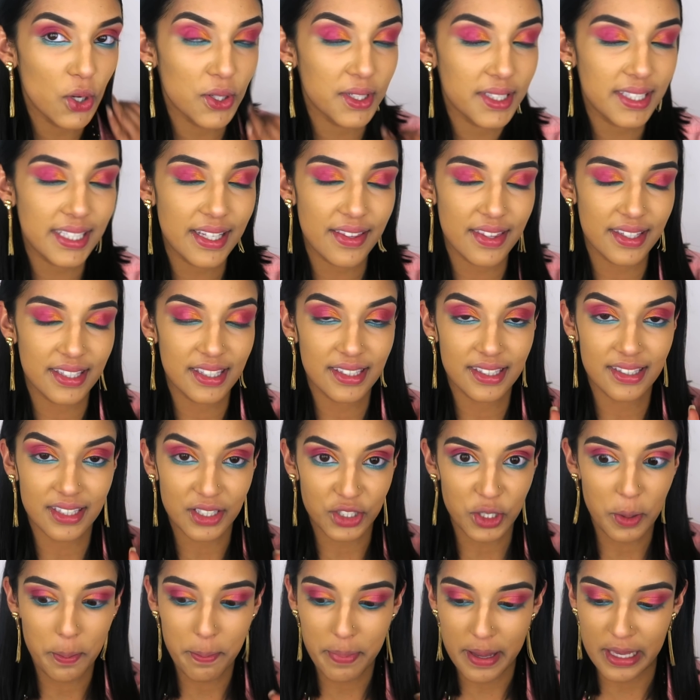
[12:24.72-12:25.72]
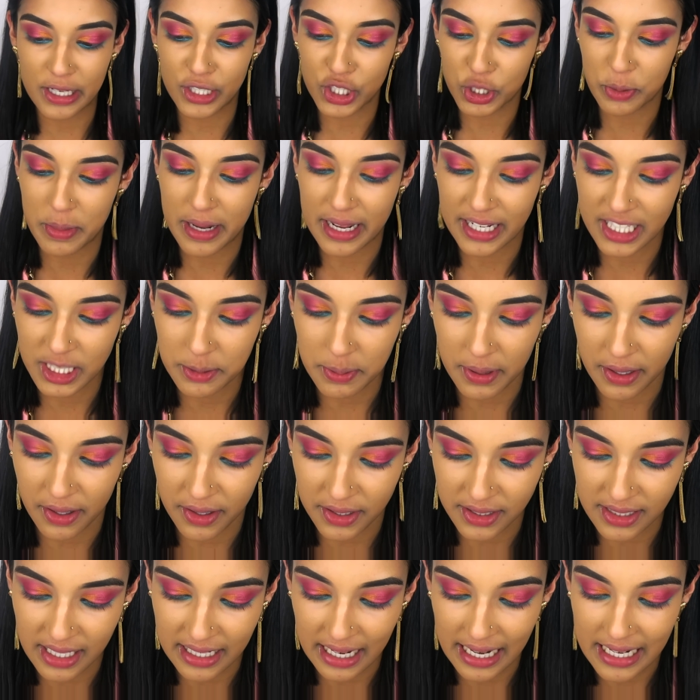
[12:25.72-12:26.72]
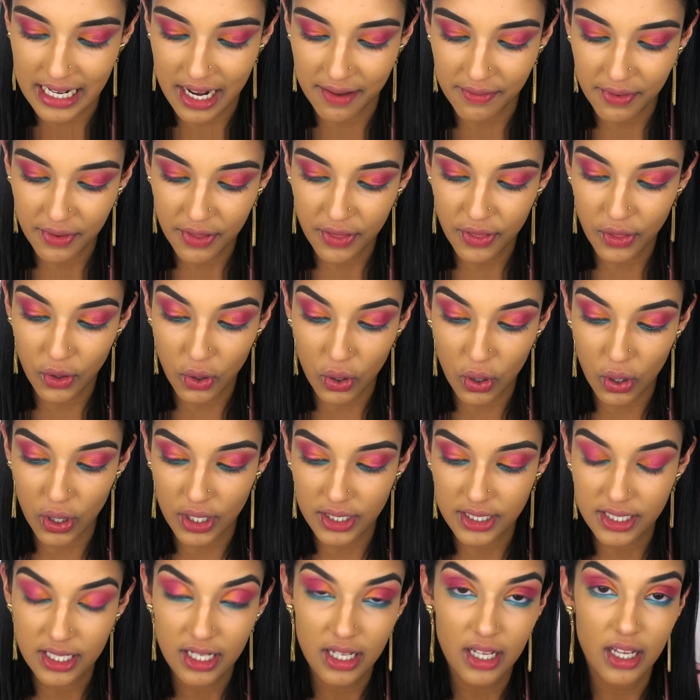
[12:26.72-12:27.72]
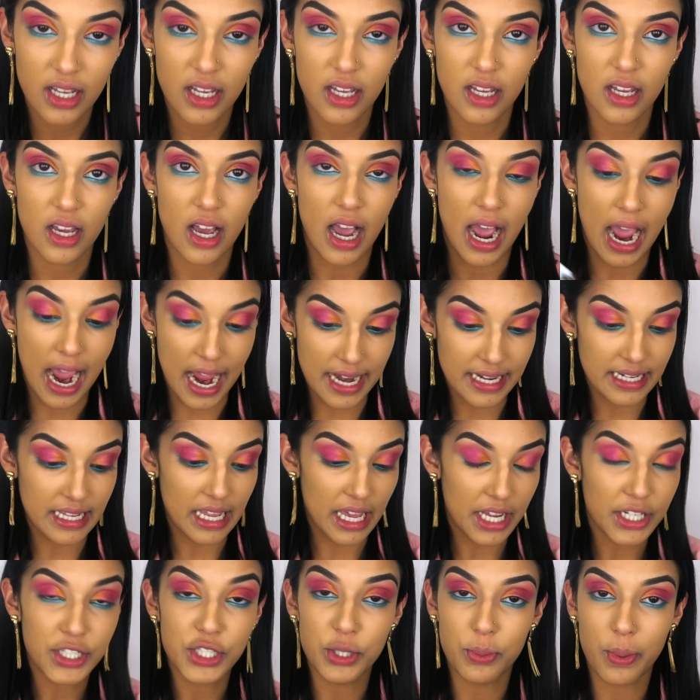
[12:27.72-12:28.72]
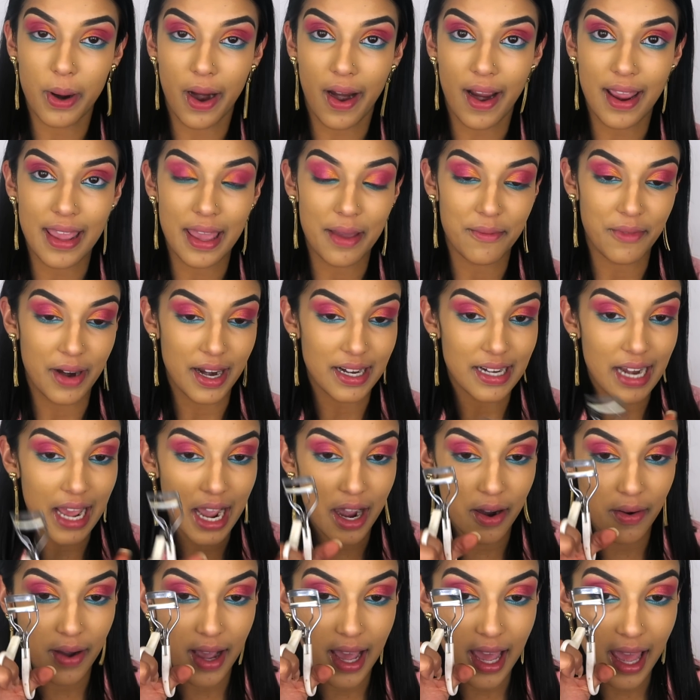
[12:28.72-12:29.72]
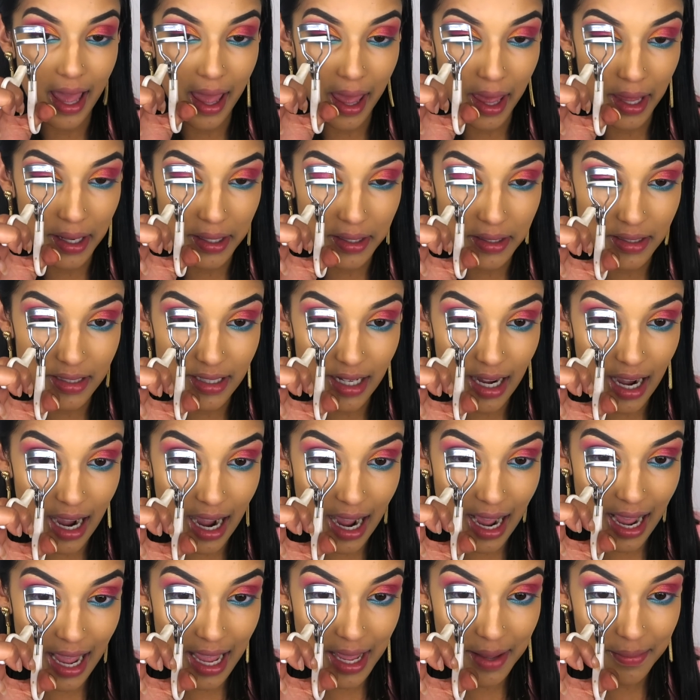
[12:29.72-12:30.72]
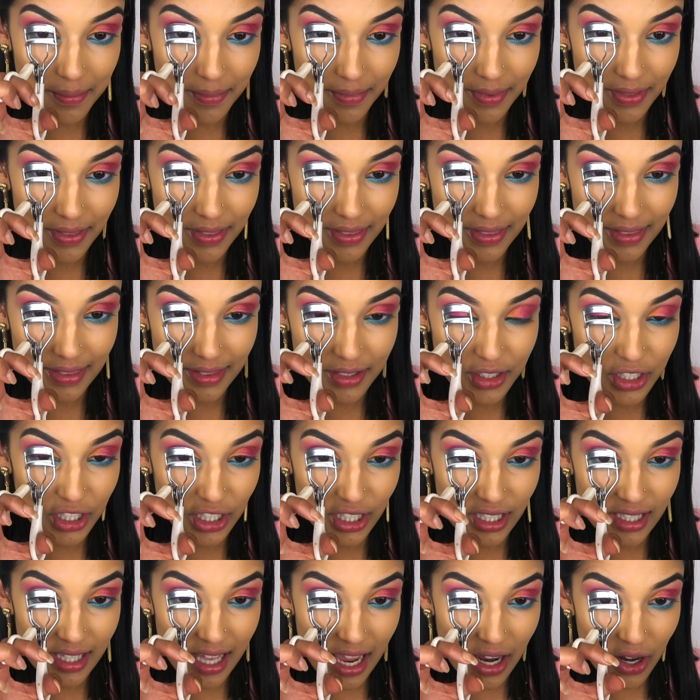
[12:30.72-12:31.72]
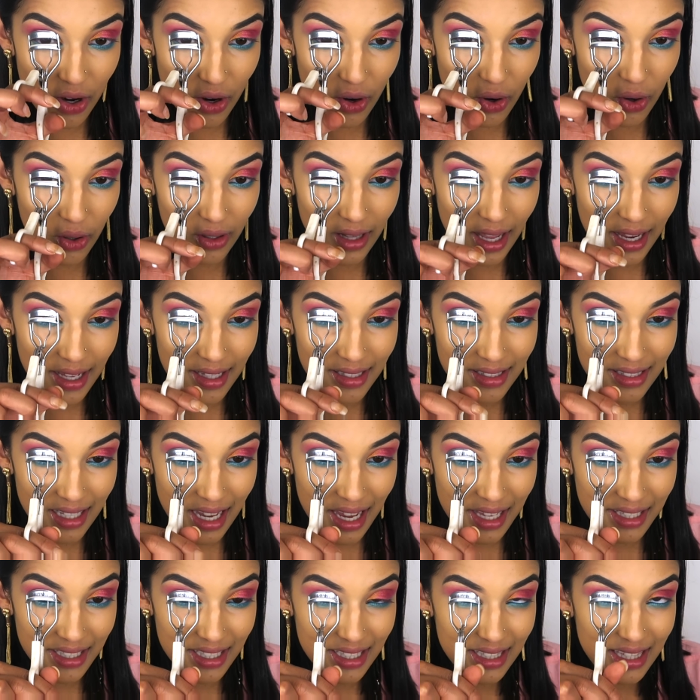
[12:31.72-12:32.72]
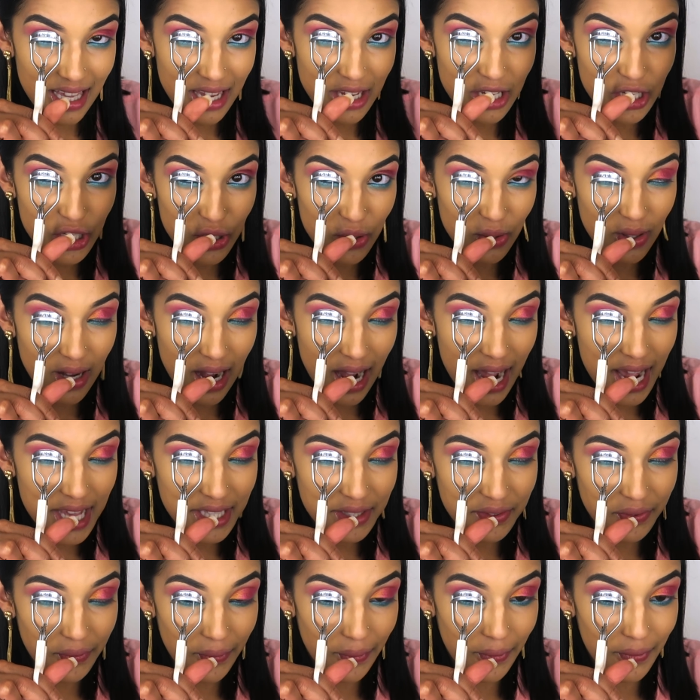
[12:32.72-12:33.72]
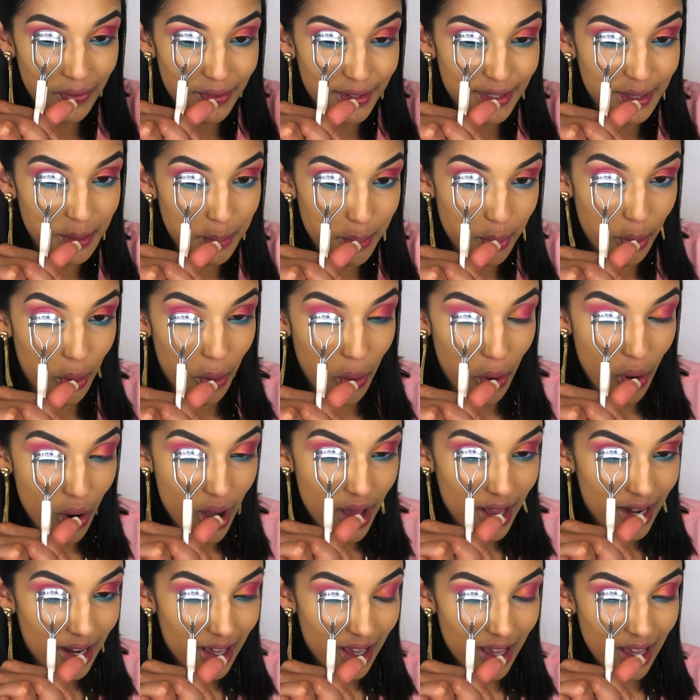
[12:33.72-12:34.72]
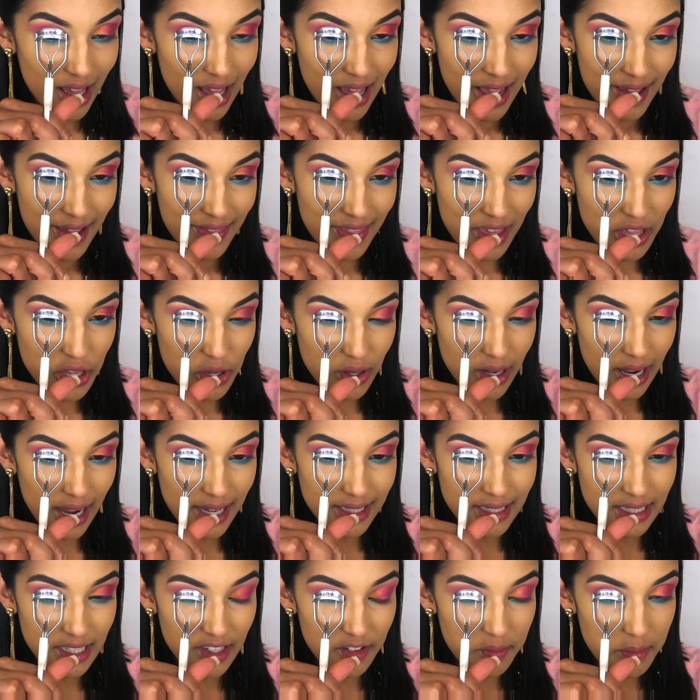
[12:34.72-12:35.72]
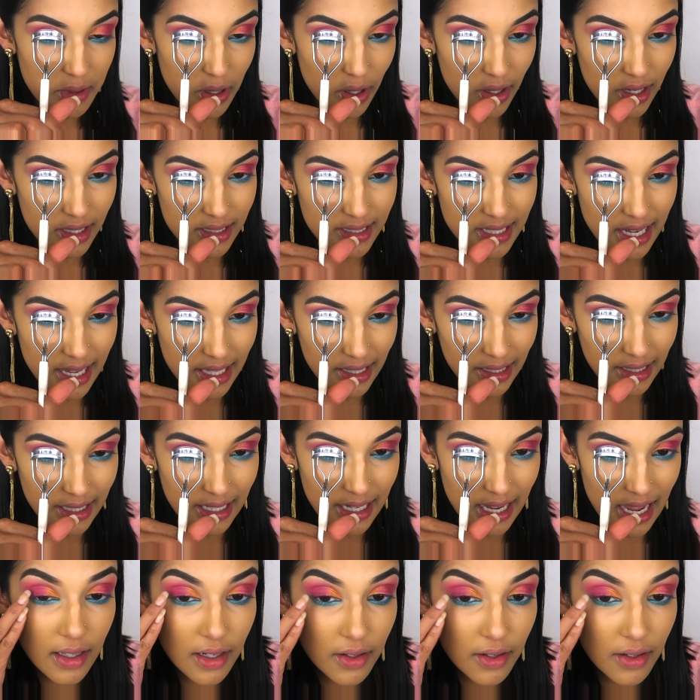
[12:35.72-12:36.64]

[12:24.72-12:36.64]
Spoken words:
Honestly, this is such a pinch me experience. Like, I never thought I'd get to where I am right now, and I'm just like, all I can say is thank you guys for all the support that you guys give me on a daily.